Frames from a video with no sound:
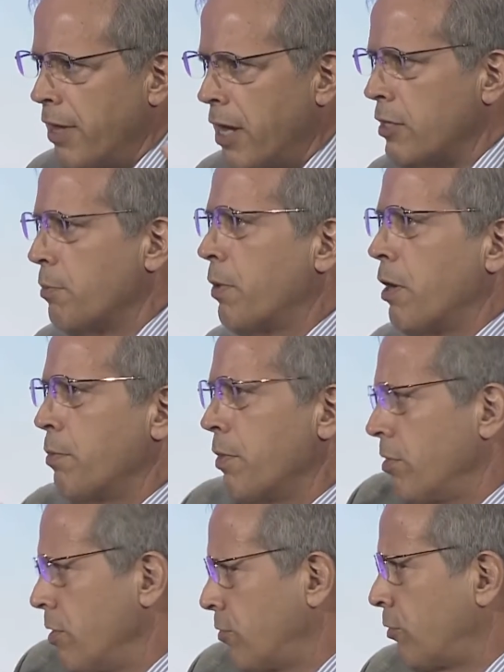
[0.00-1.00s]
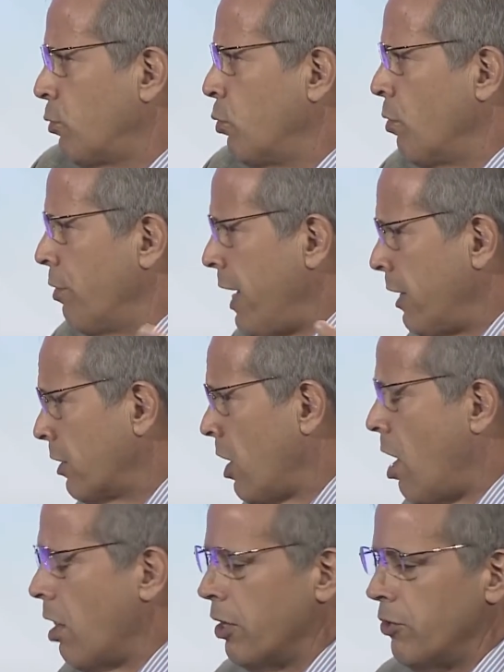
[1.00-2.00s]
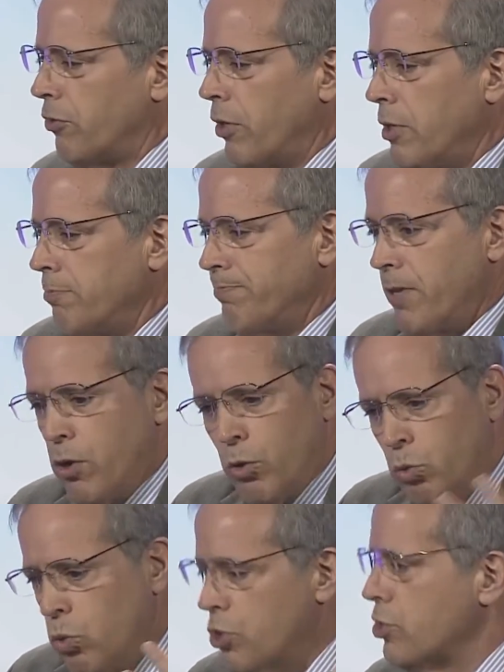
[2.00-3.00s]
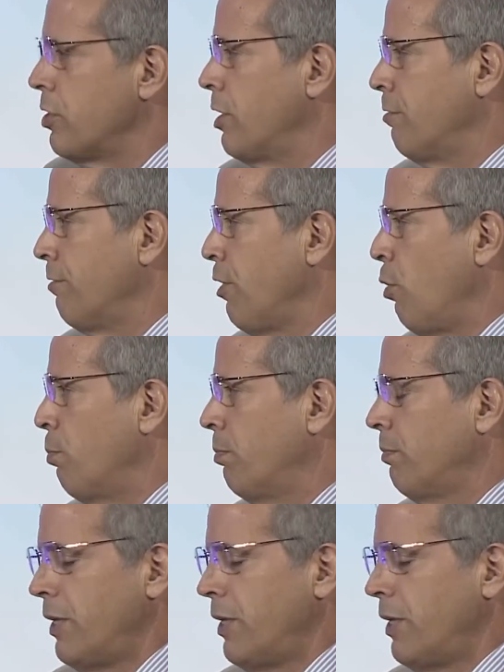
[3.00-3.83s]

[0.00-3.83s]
that department, this school, that college. We're City of Hope.